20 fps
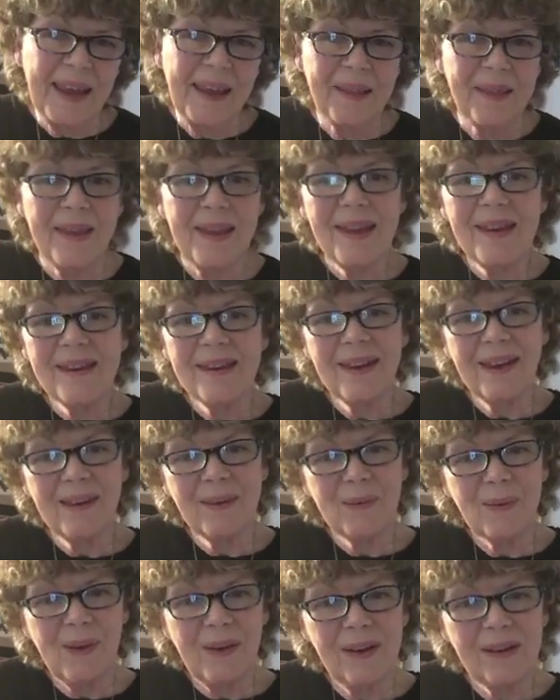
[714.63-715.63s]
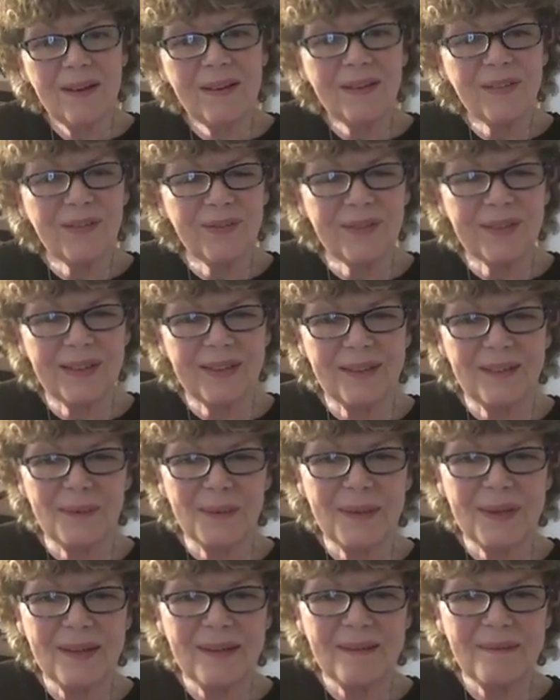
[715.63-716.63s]
then wonderfully
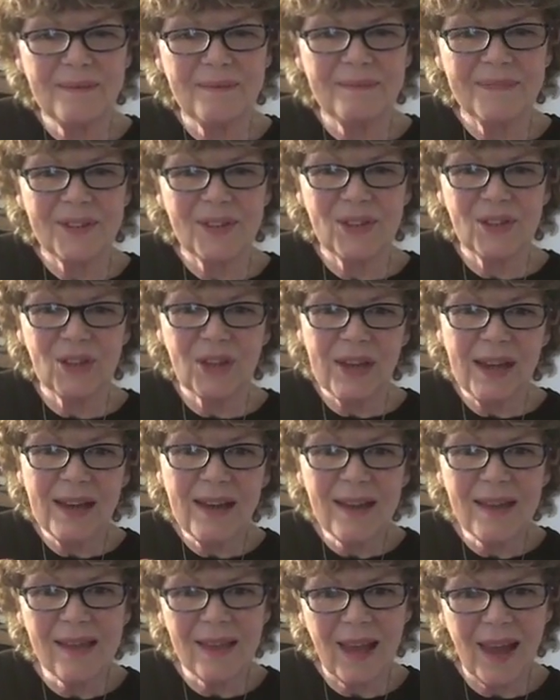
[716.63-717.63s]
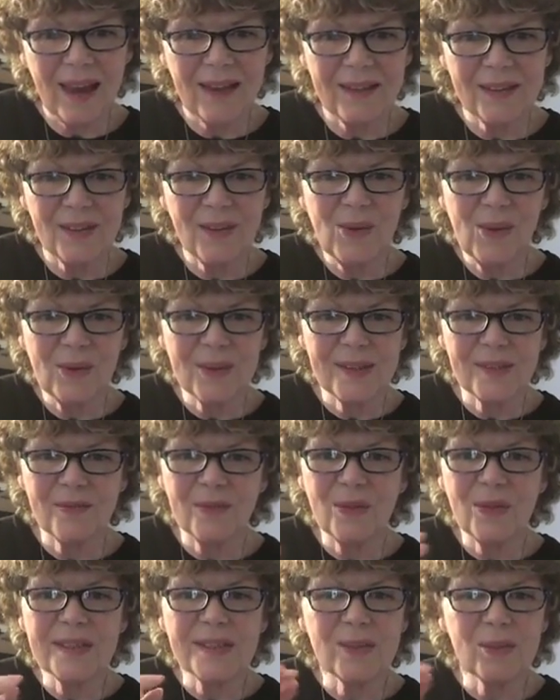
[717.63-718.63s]
we can share that. His
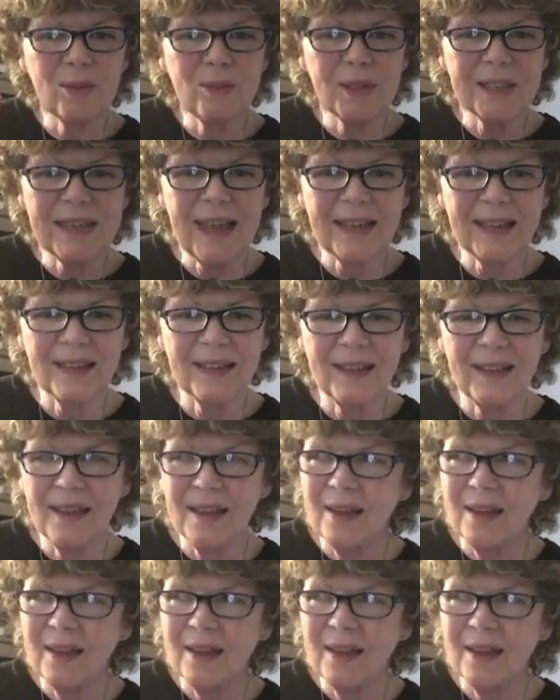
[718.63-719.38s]
voice is almost like a